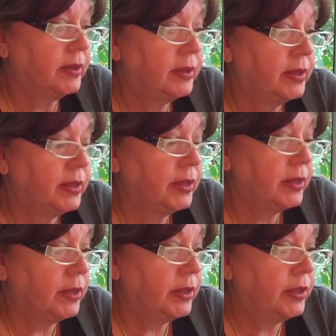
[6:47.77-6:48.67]
Did he have a
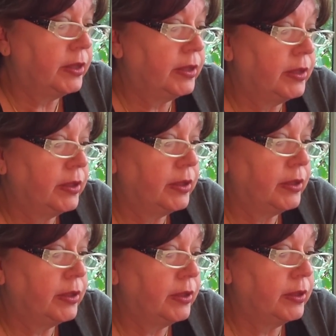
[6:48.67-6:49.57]
broken nose
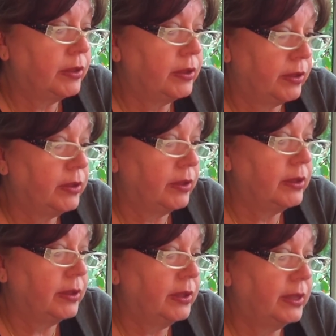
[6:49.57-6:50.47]
that you know of?